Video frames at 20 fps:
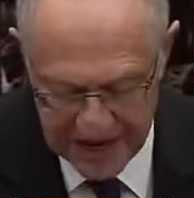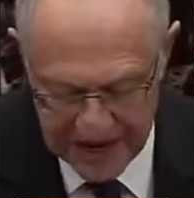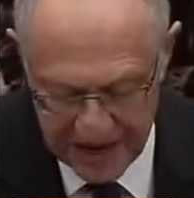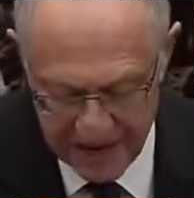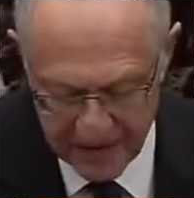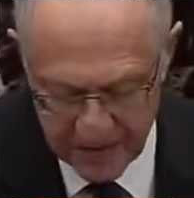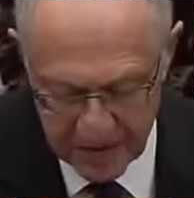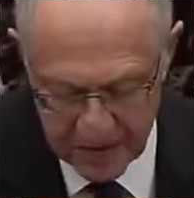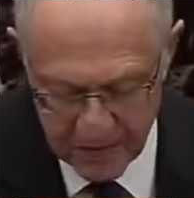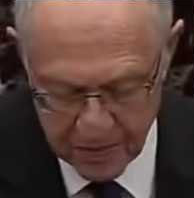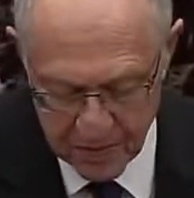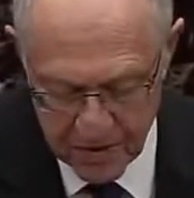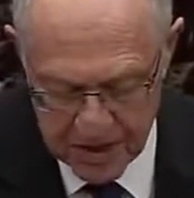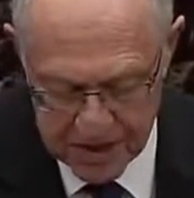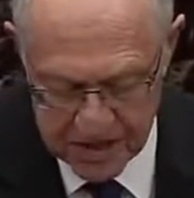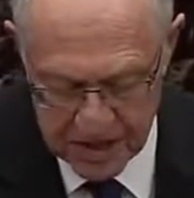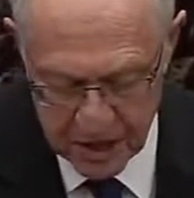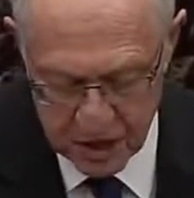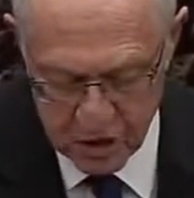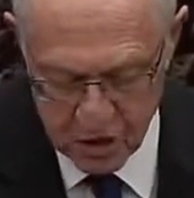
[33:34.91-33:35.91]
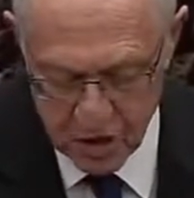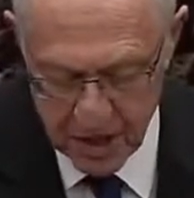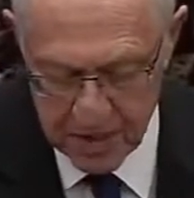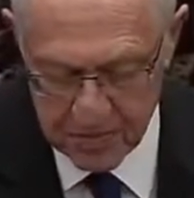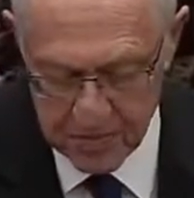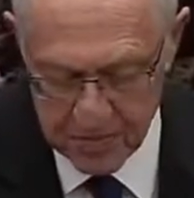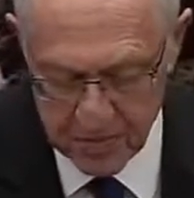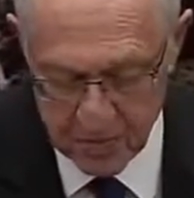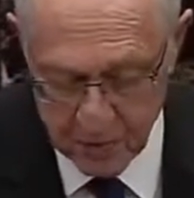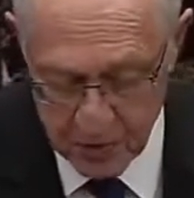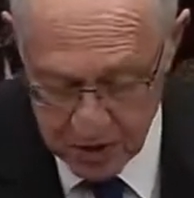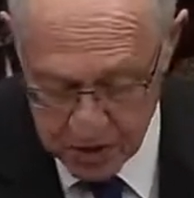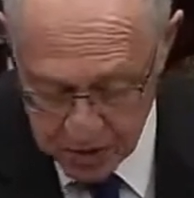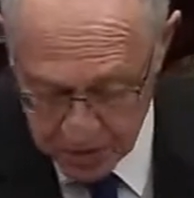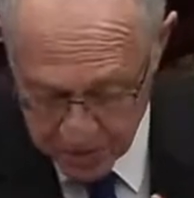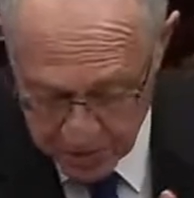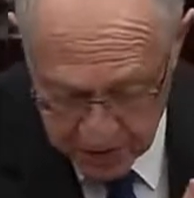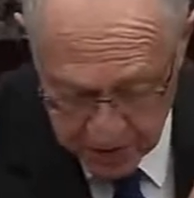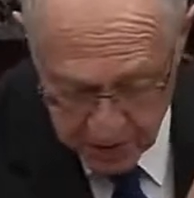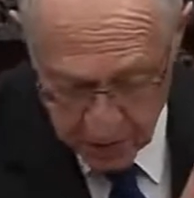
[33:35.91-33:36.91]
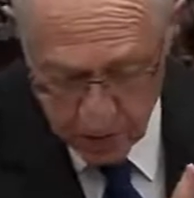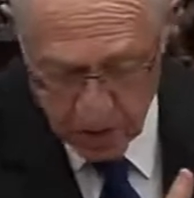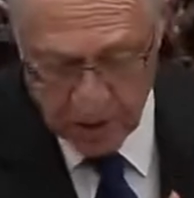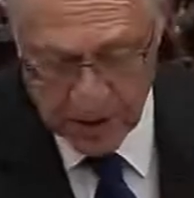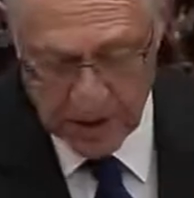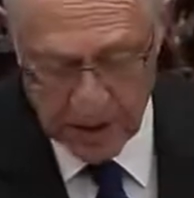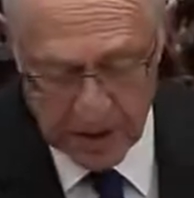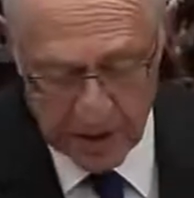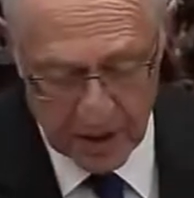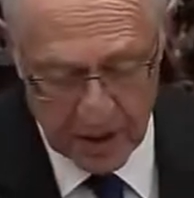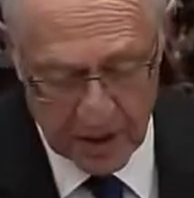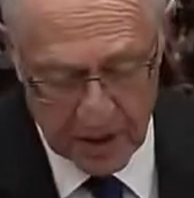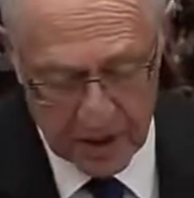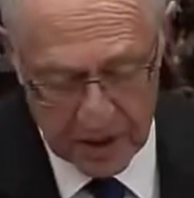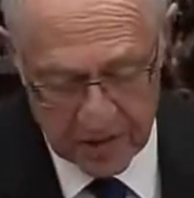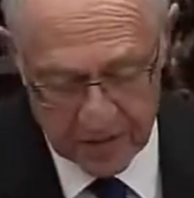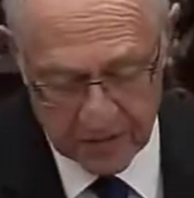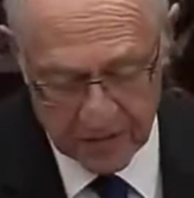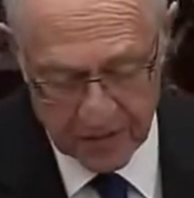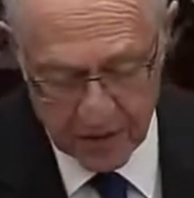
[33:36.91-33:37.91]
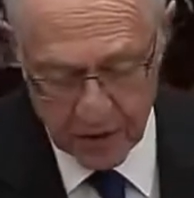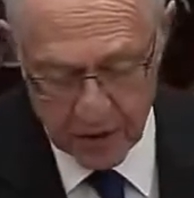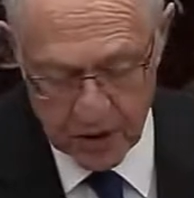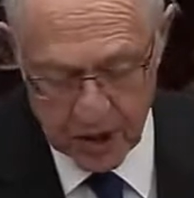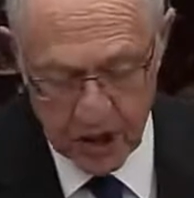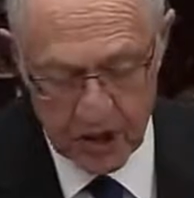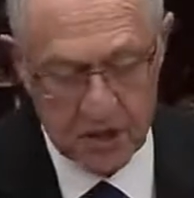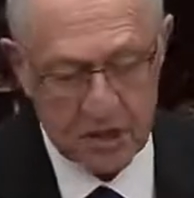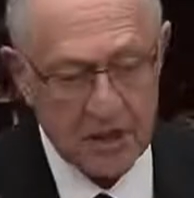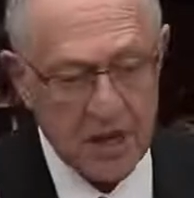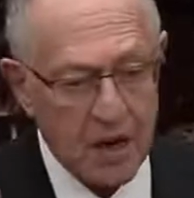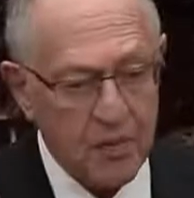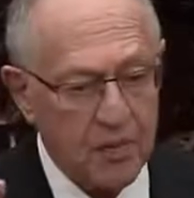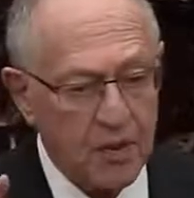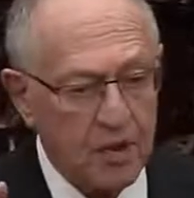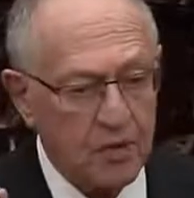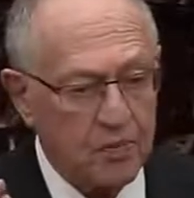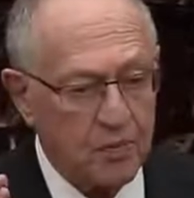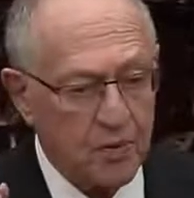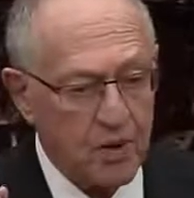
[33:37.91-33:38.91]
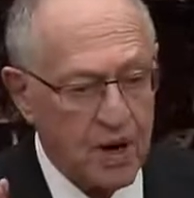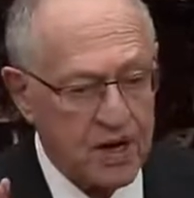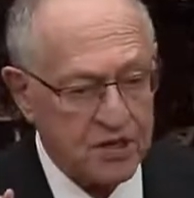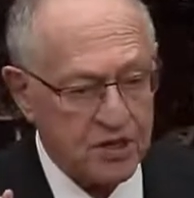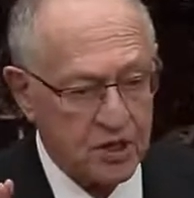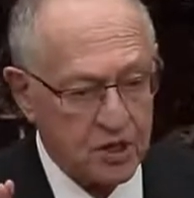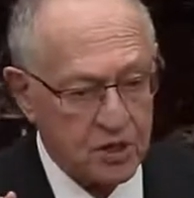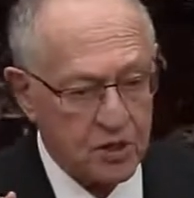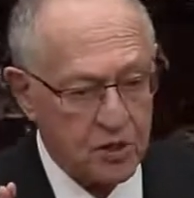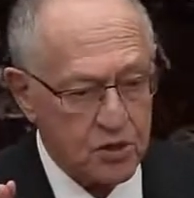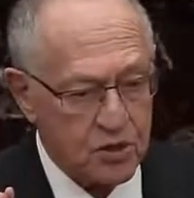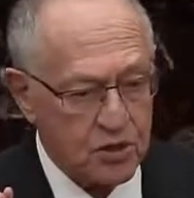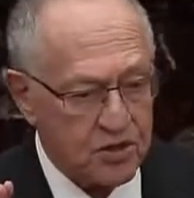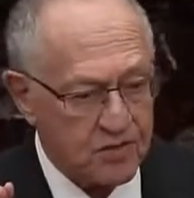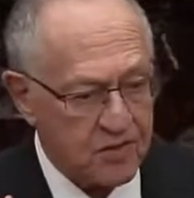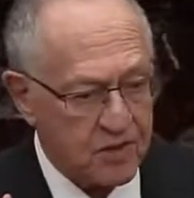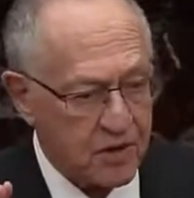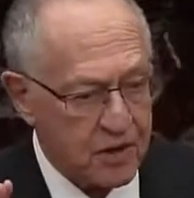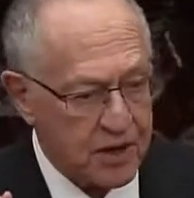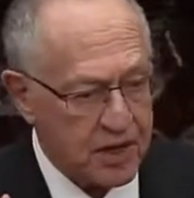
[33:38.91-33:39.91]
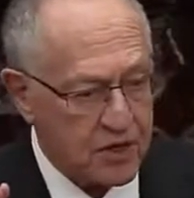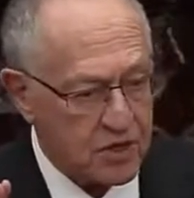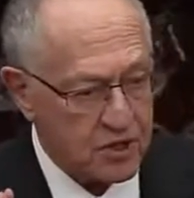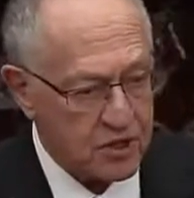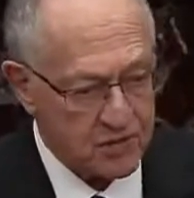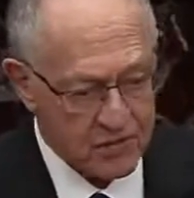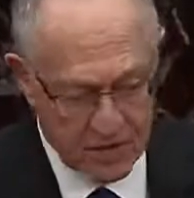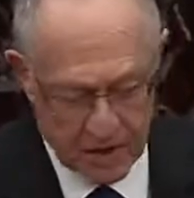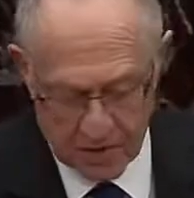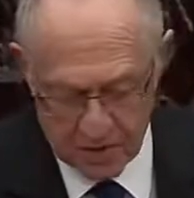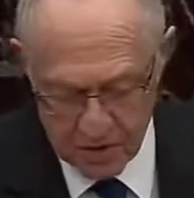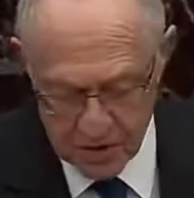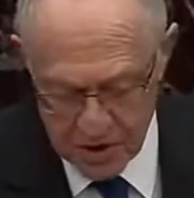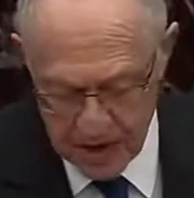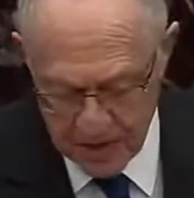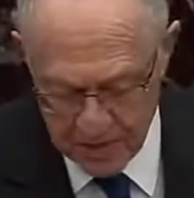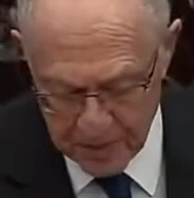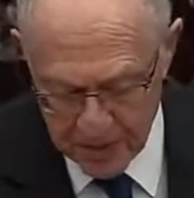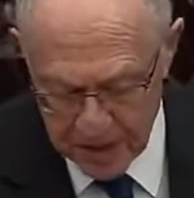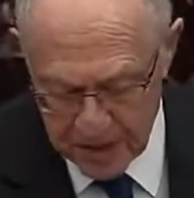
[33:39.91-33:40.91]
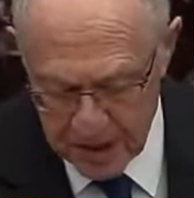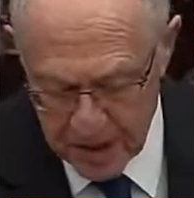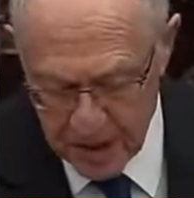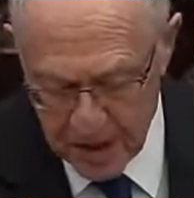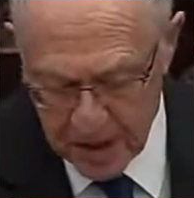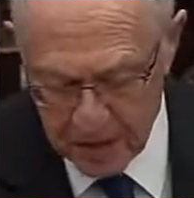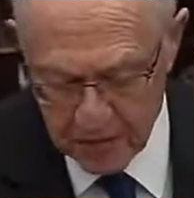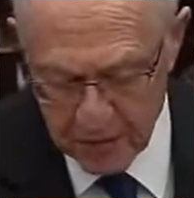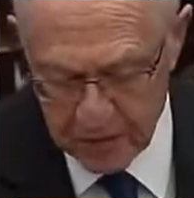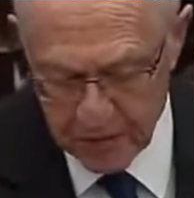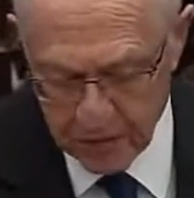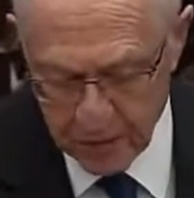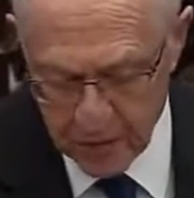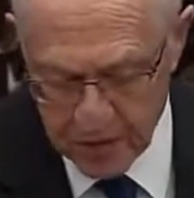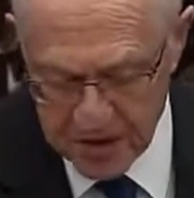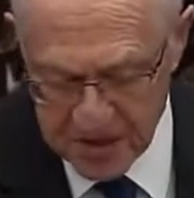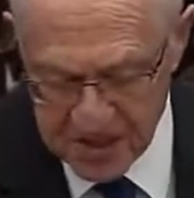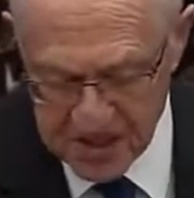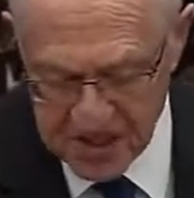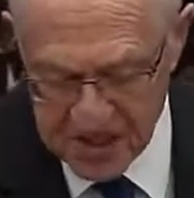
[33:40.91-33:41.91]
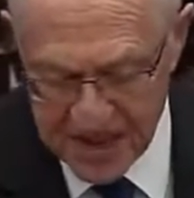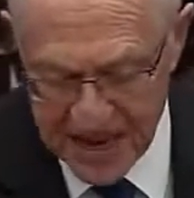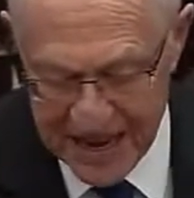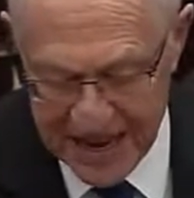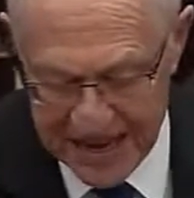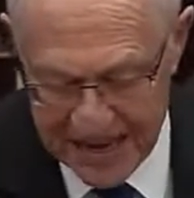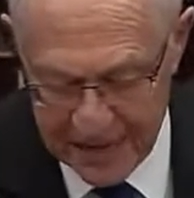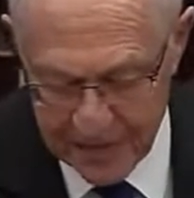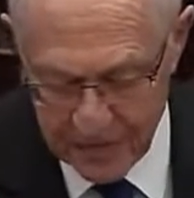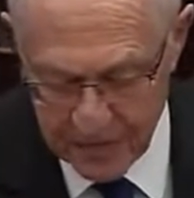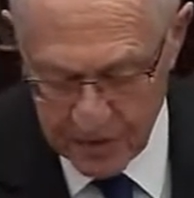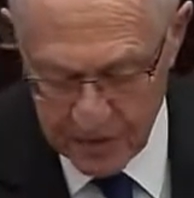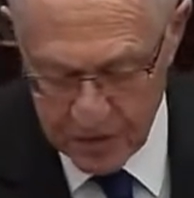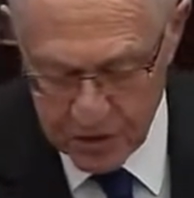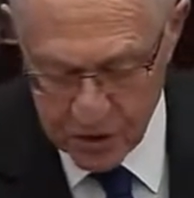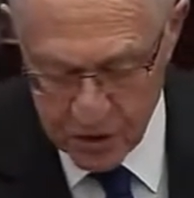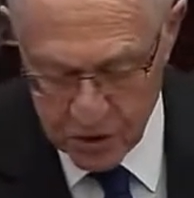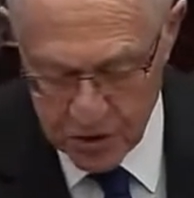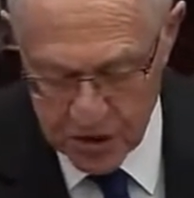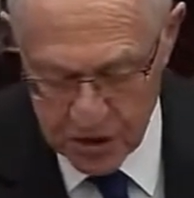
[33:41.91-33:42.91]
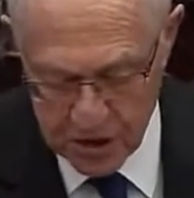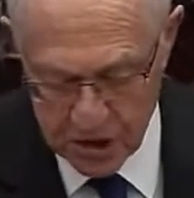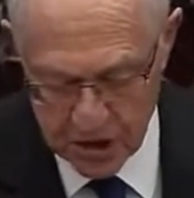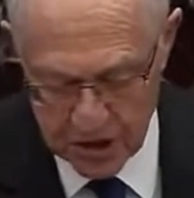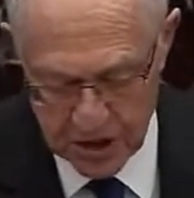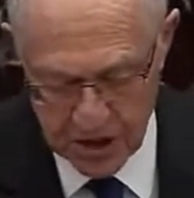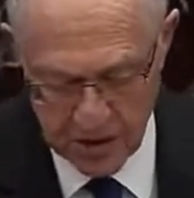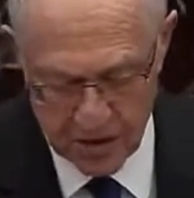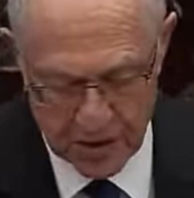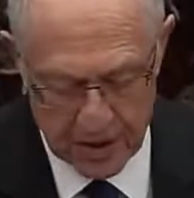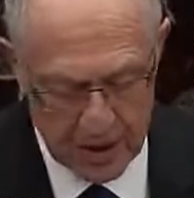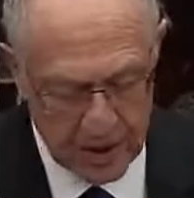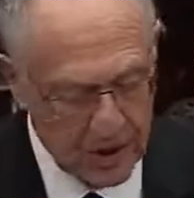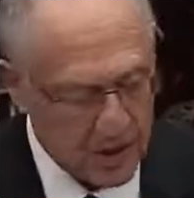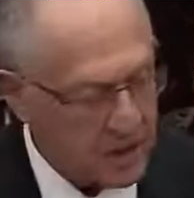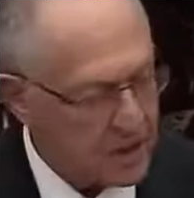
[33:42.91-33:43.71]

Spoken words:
having the president tried before the Supreme Court. He feared a double prosecution, a variation of double jeopardy, before the same judiciary.